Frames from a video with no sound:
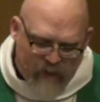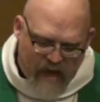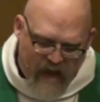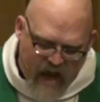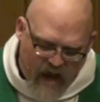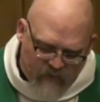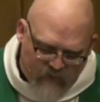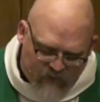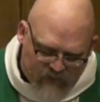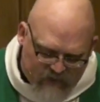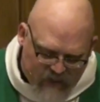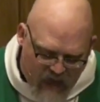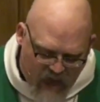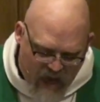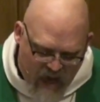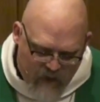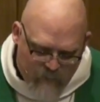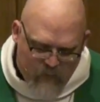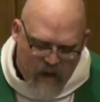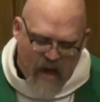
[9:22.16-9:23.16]
we have the
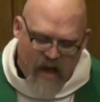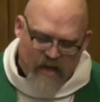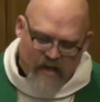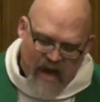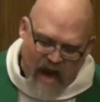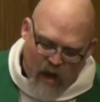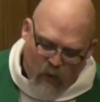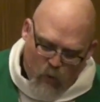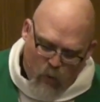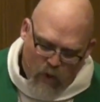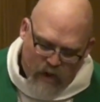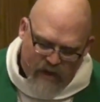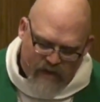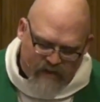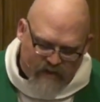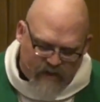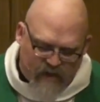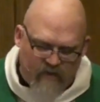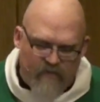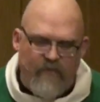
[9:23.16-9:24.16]
time, not when
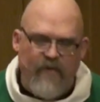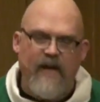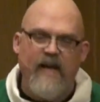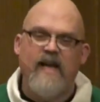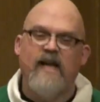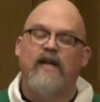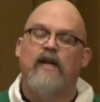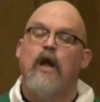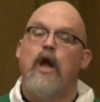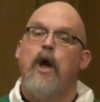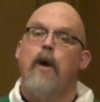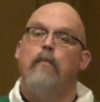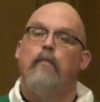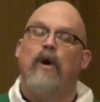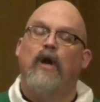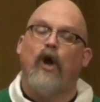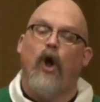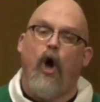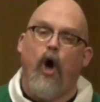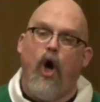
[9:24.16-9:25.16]
it's convenient,
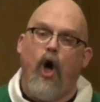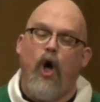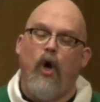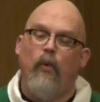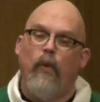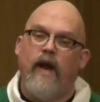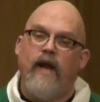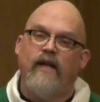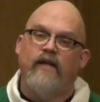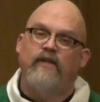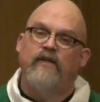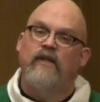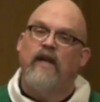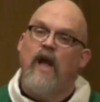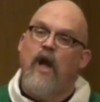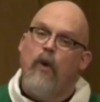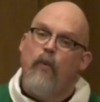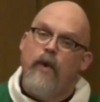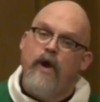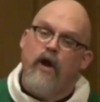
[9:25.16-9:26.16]
but always.
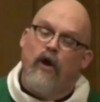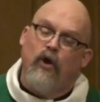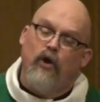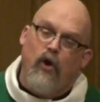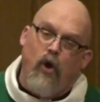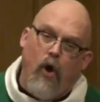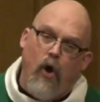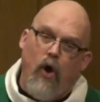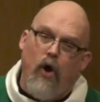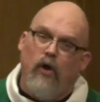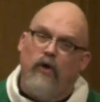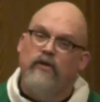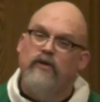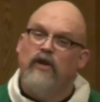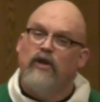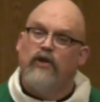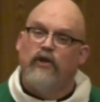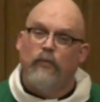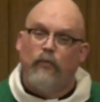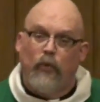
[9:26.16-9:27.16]
We are
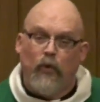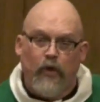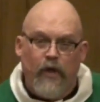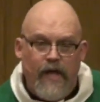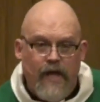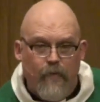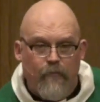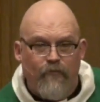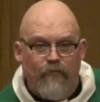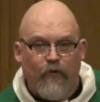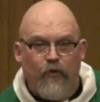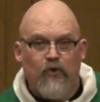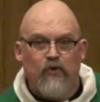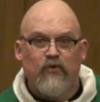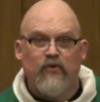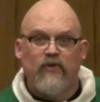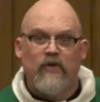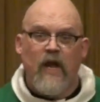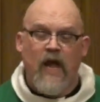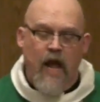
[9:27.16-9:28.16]
called to put him
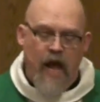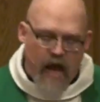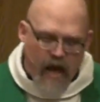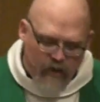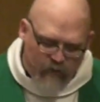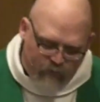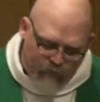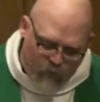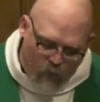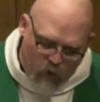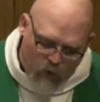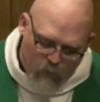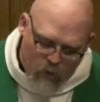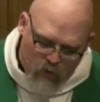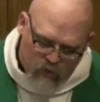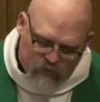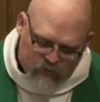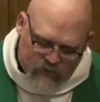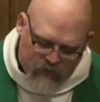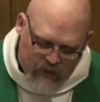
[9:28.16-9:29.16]
first and
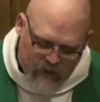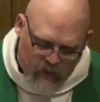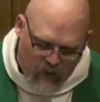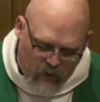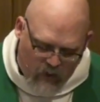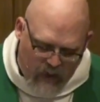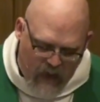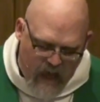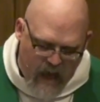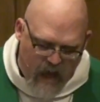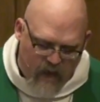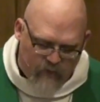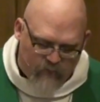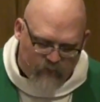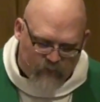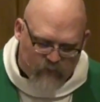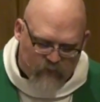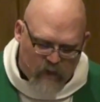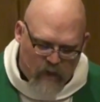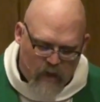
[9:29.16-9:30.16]
foremost in our
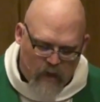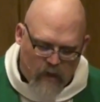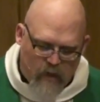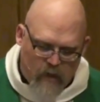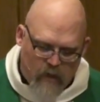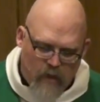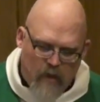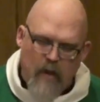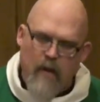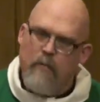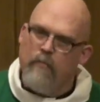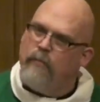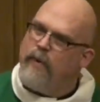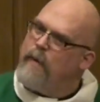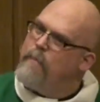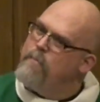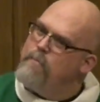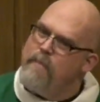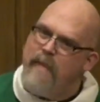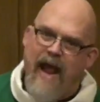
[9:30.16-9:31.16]
lives.
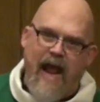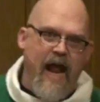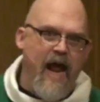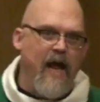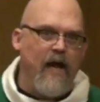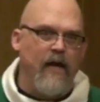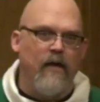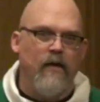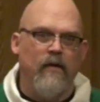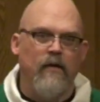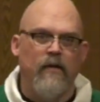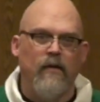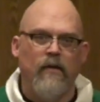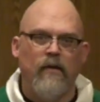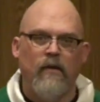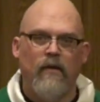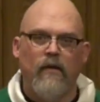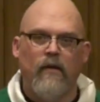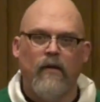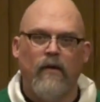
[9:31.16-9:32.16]
But man,
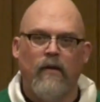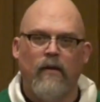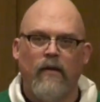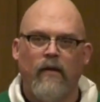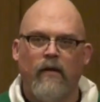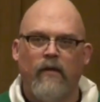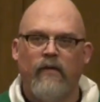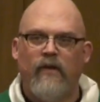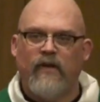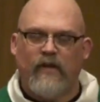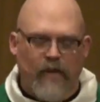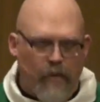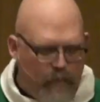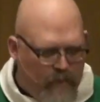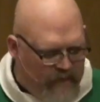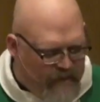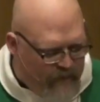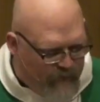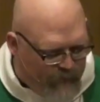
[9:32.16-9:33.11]
this can be